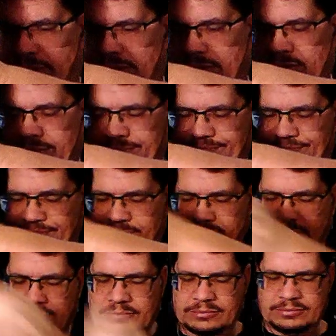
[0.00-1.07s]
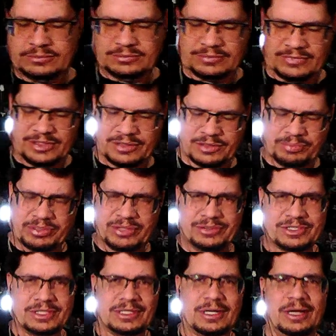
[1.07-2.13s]
So the
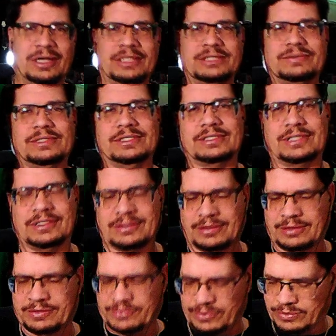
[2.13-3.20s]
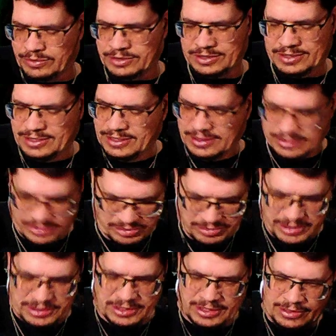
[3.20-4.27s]
pros and cons with this guitar, of course, low
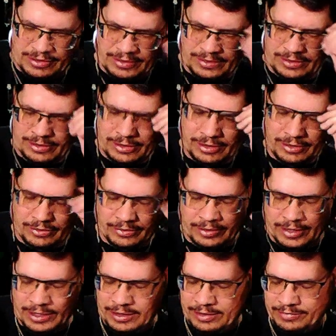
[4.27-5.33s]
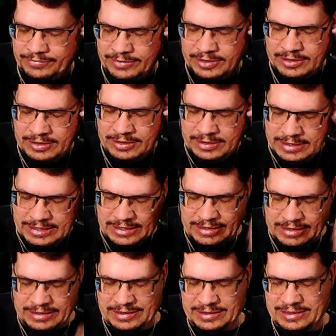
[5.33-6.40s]
budget guitar, you're going to have
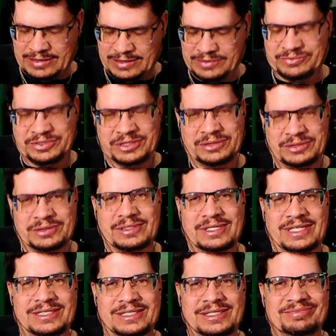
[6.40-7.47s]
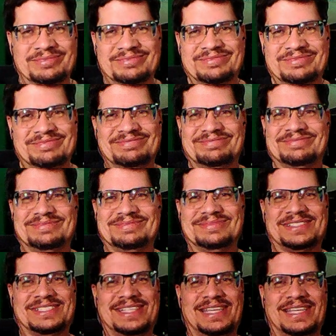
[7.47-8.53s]
real kind of
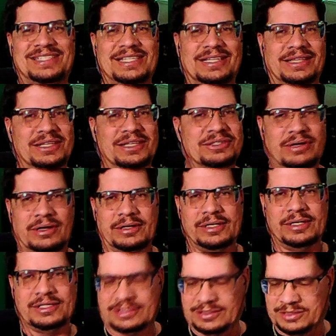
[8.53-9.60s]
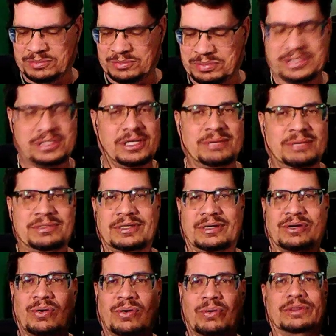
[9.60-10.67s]
sketchy electronics. The pickups,
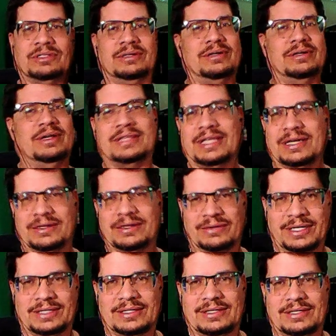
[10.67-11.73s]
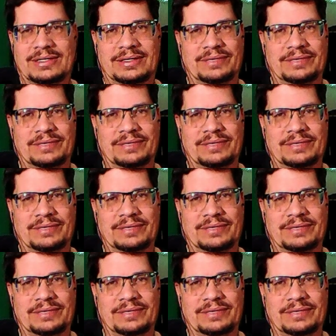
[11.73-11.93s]
of course, are not that great.